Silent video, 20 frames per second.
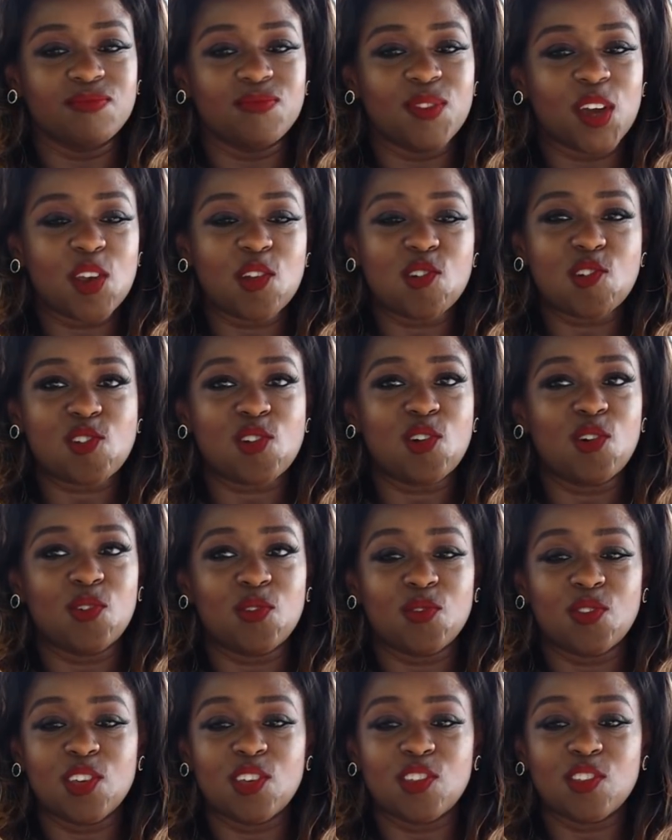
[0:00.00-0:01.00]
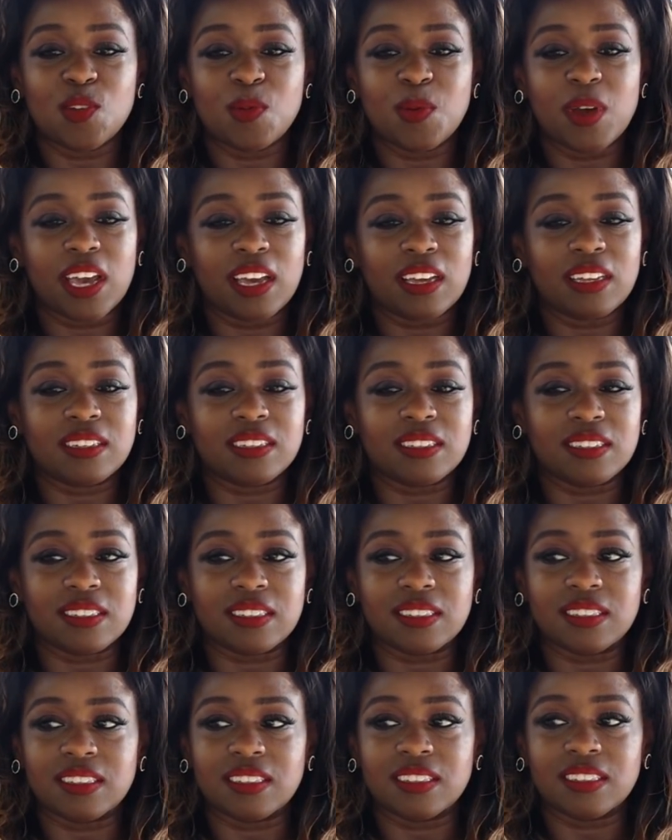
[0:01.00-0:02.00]
I don't know. There is a way.
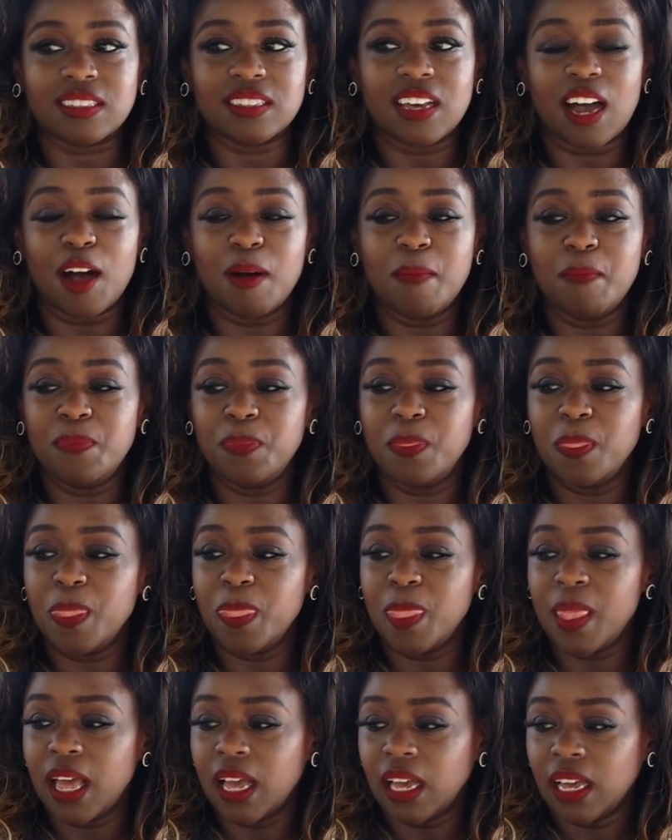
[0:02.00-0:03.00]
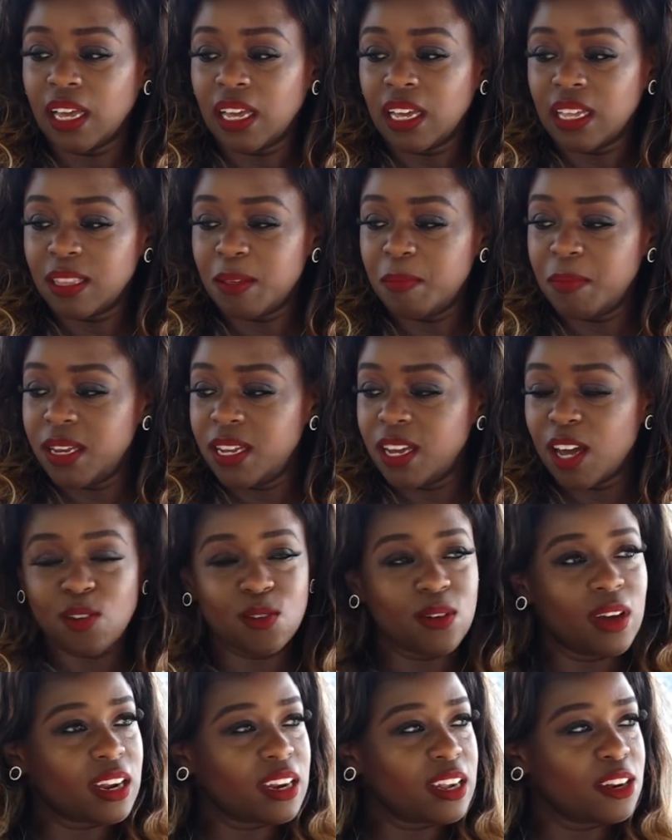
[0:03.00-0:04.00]
The media in
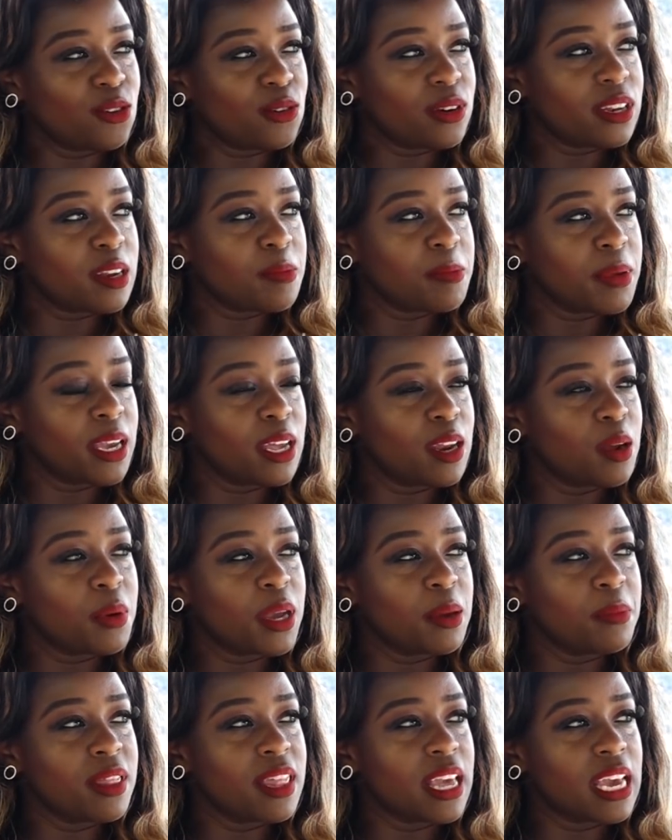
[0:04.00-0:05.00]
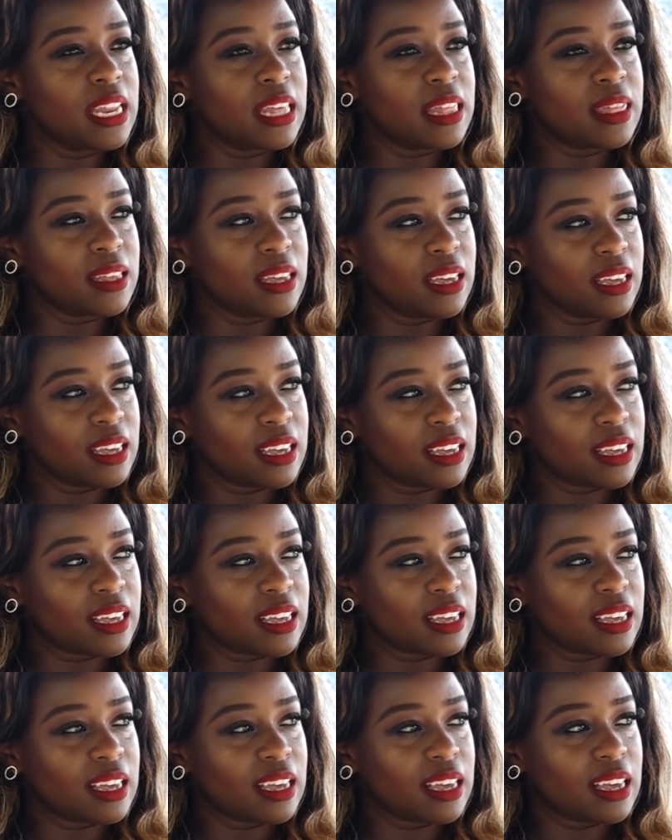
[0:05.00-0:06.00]
Uganda don't let me get away with anything.
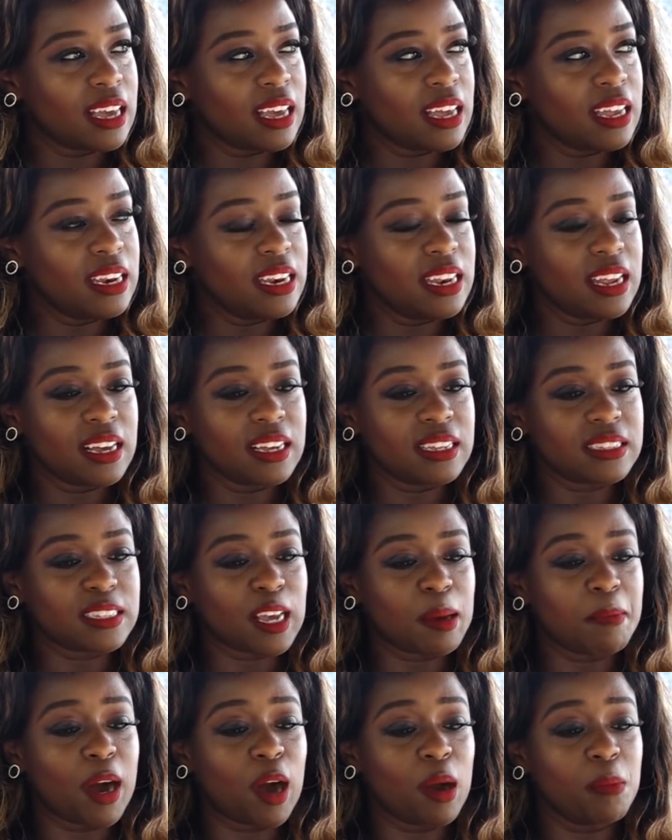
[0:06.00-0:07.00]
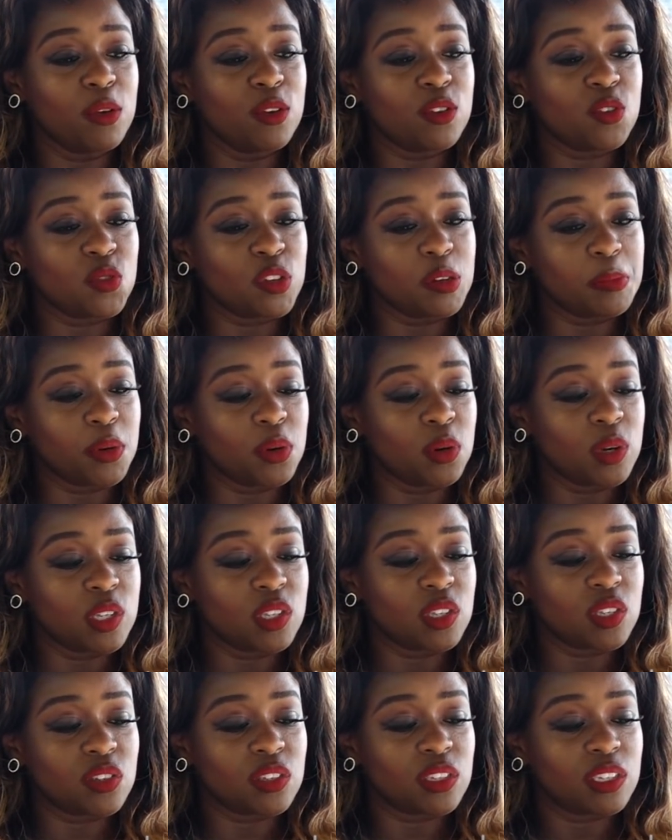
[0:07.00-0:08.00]
And somehow I'm used to it
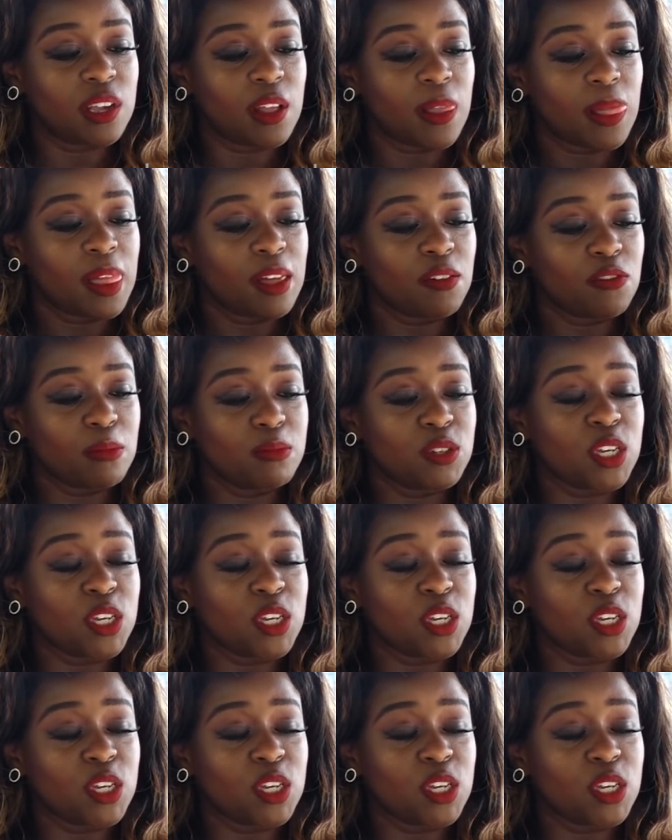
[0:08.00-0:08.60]
because from